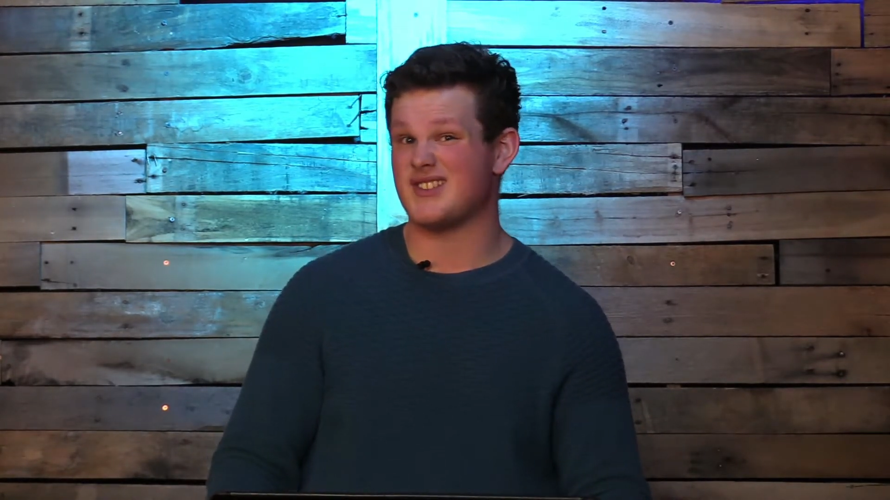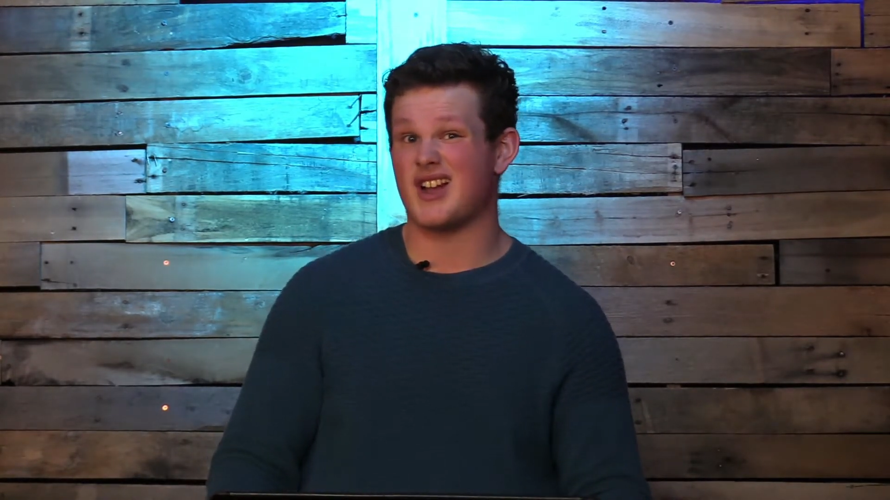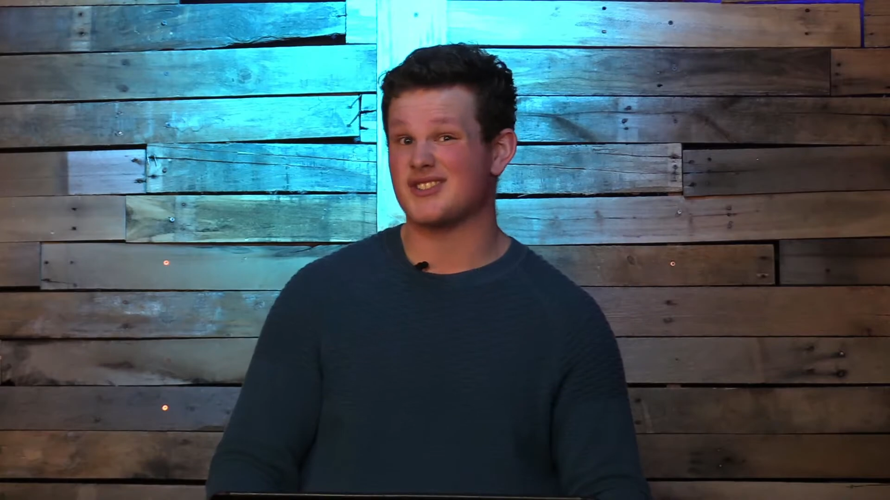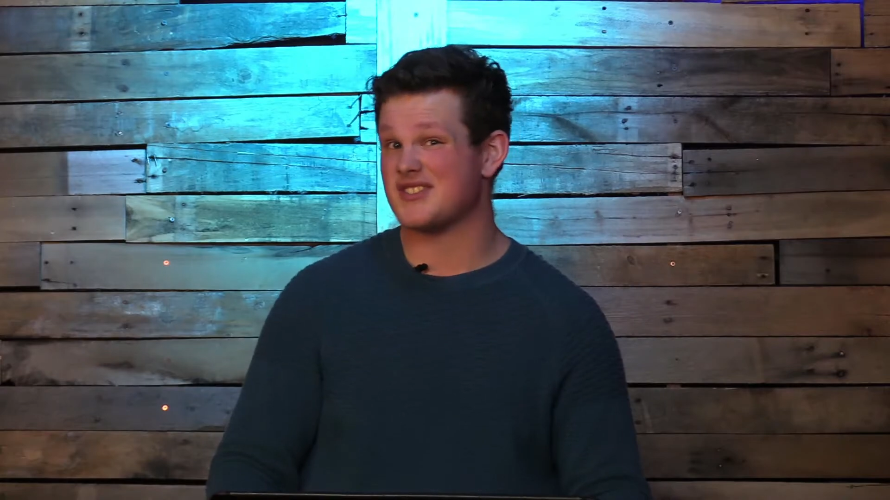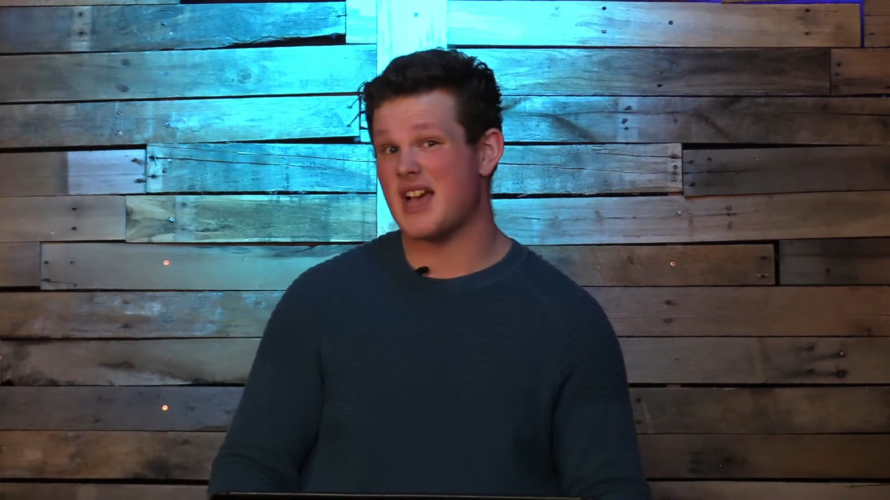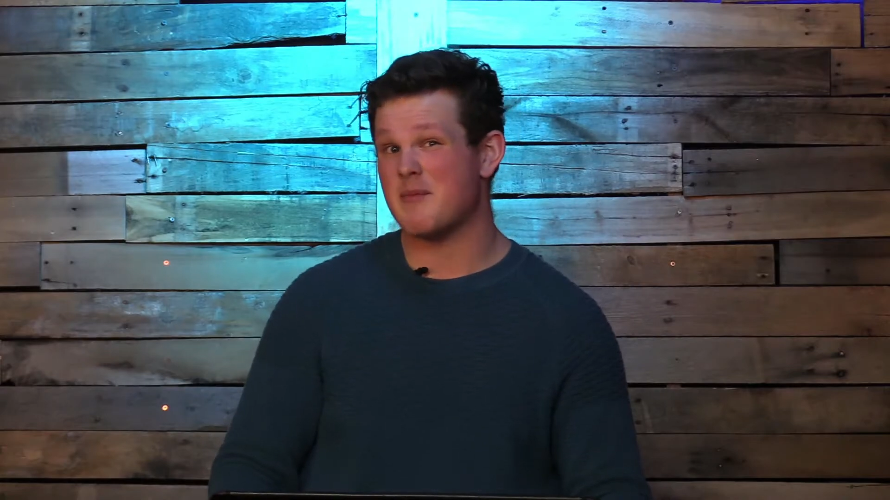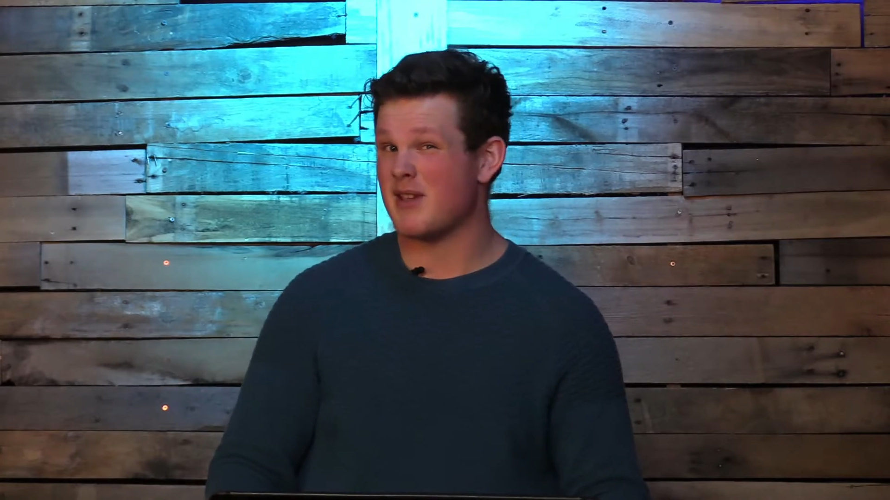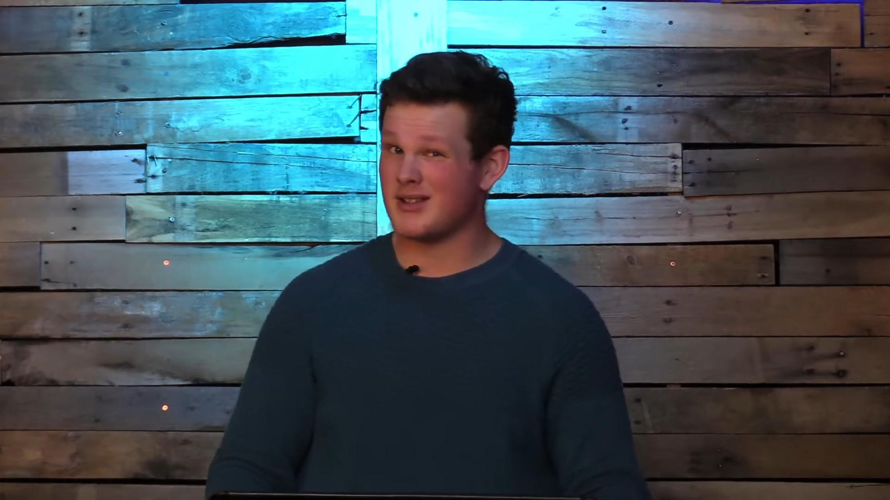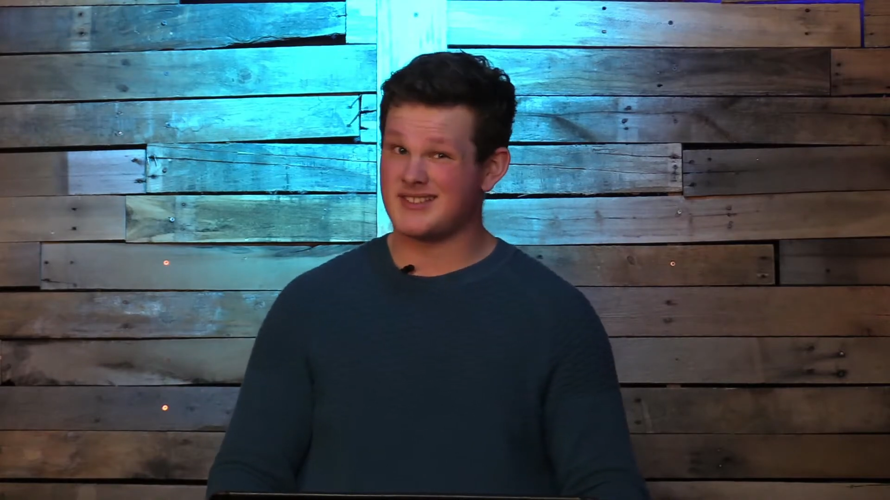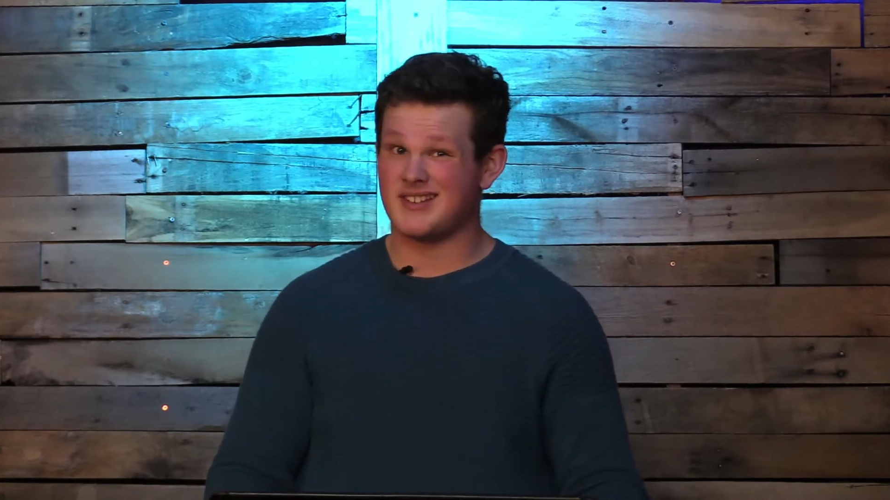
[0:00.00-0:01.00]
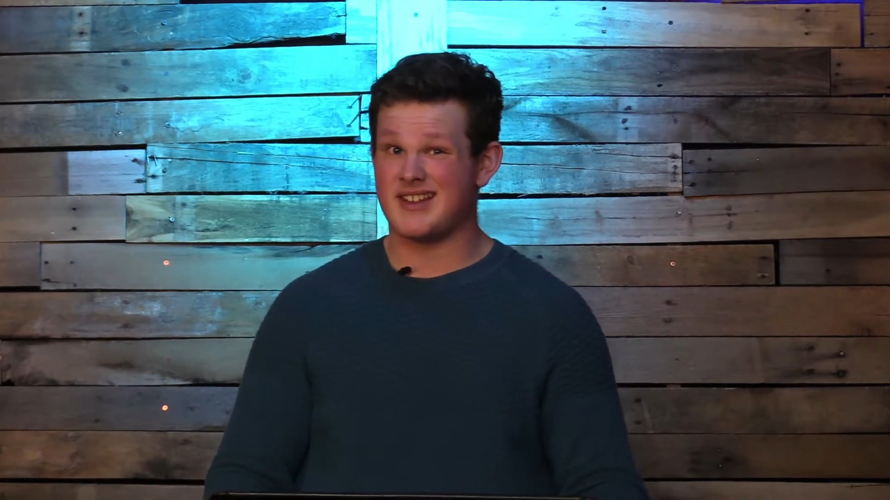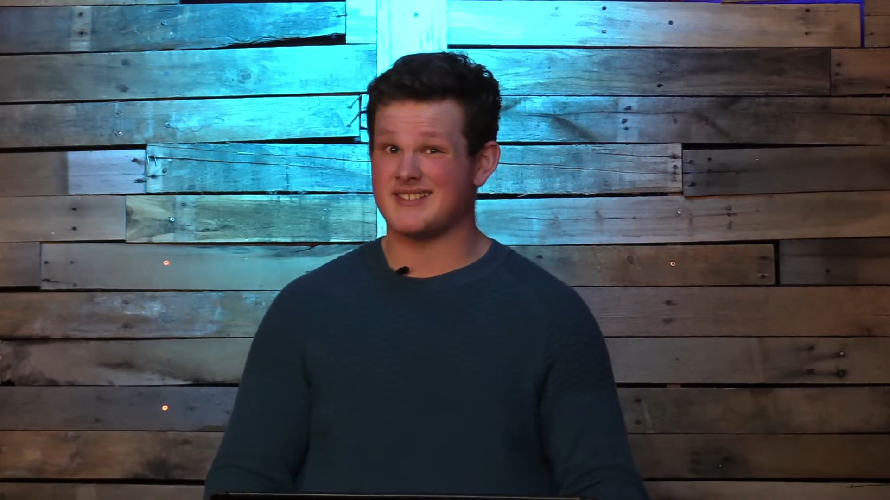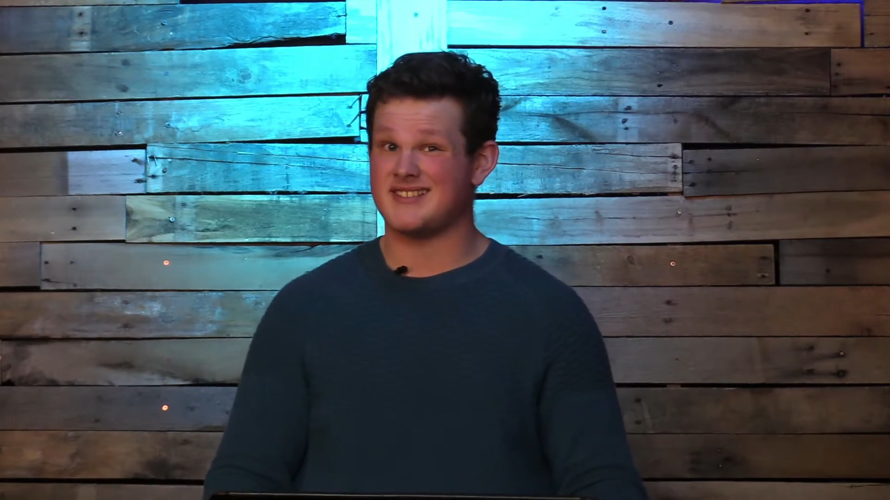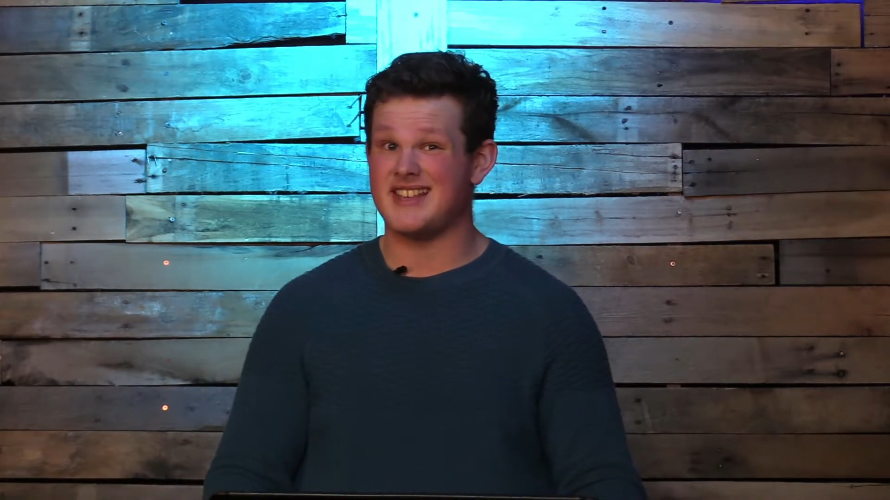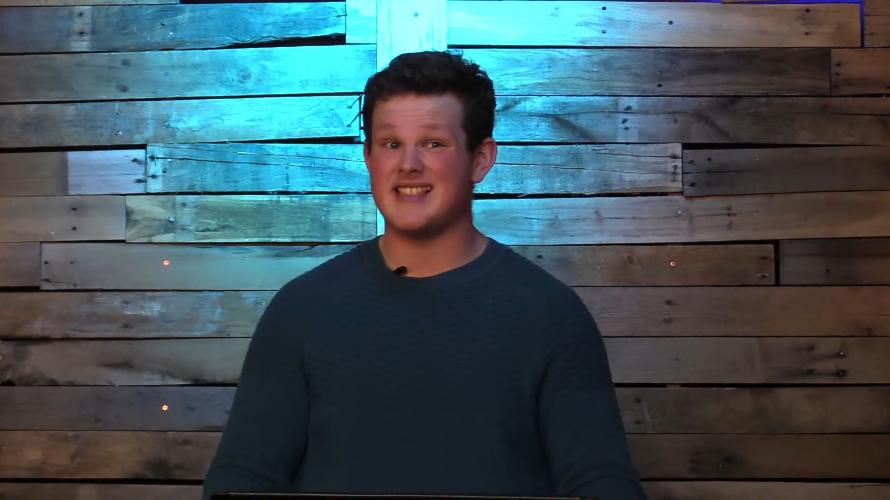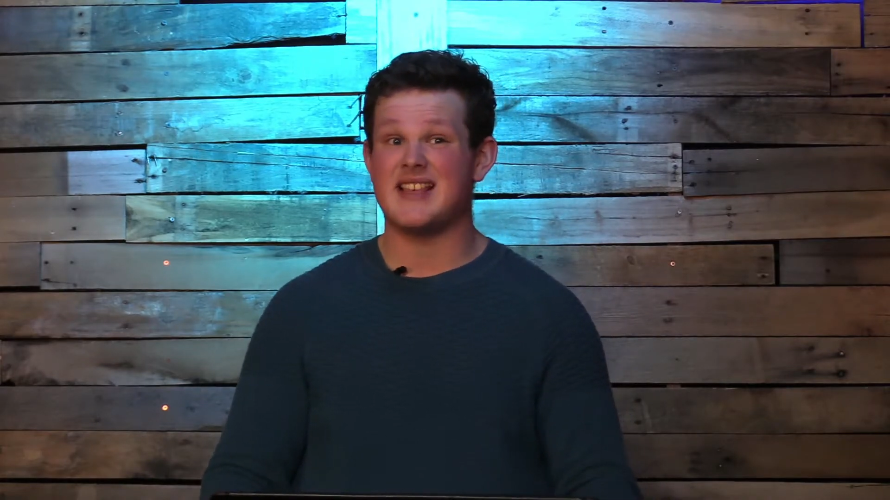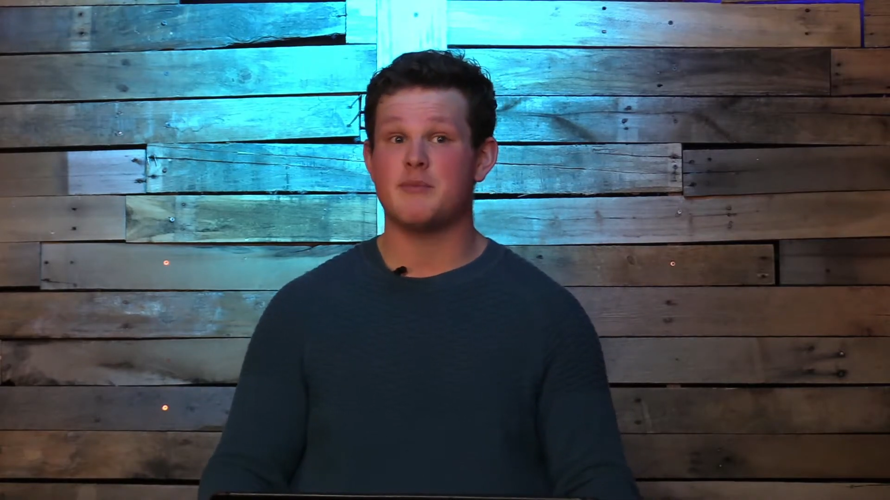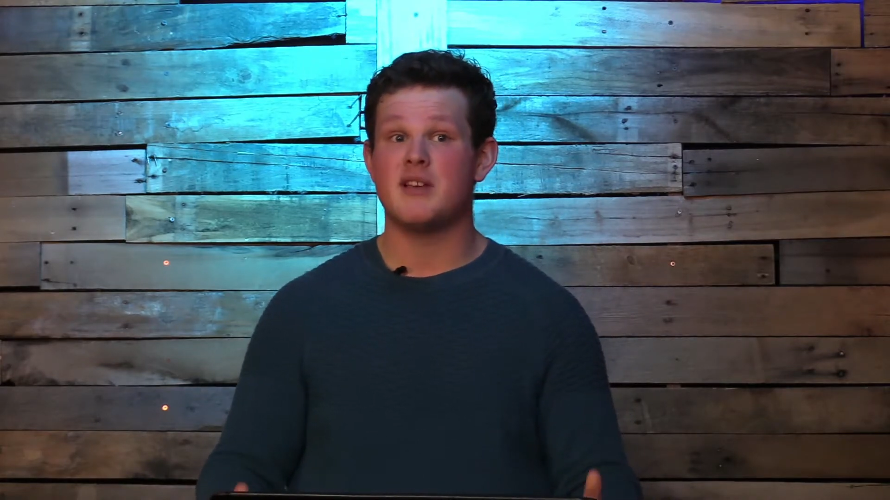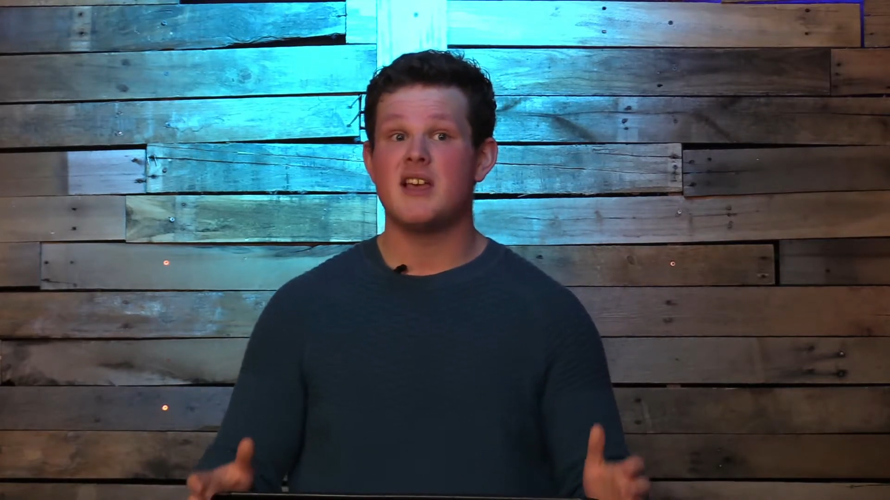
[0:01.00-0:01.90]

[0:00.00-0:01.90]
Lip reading: Not just coming on Sundays and seeing them,